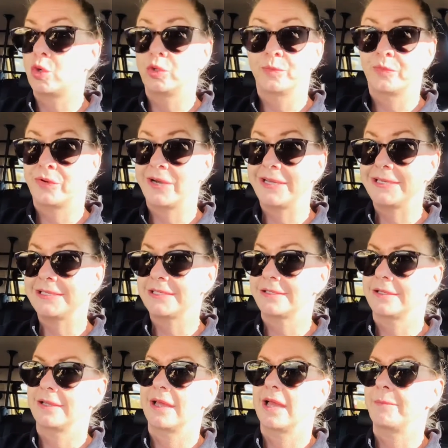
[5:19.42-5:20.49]
old price.
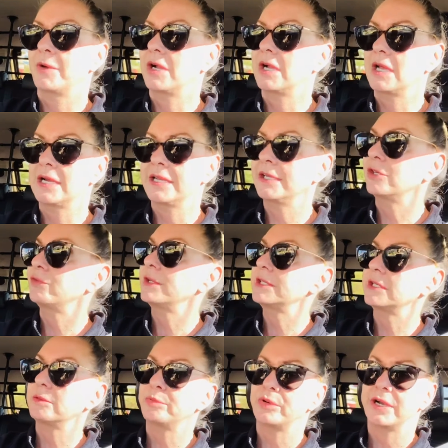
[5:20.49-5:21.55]
I'm not gonna increase
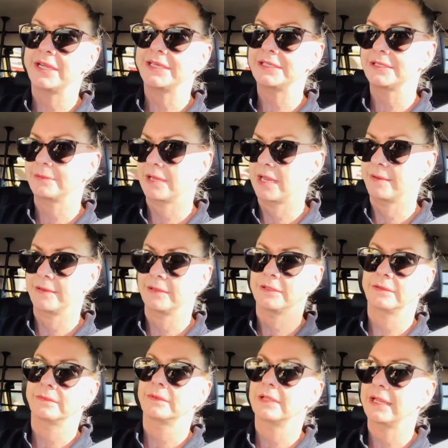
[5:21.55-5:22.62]
her price
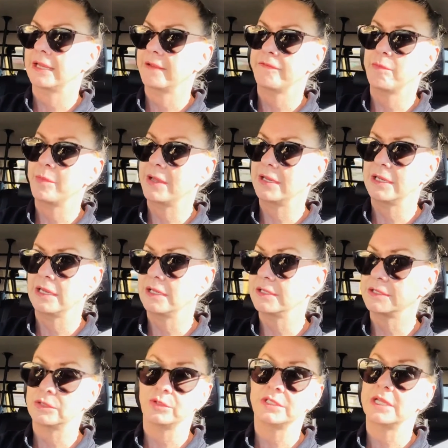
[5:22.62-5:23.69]
like everybody else
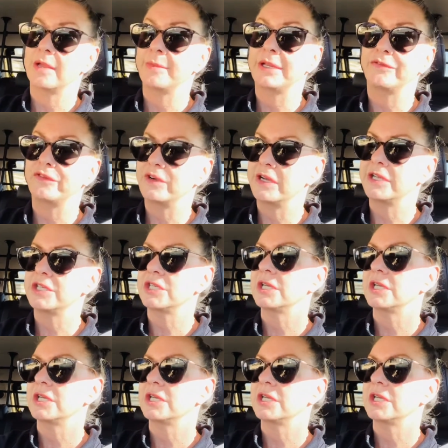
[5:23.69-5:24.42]
who's coming fresh.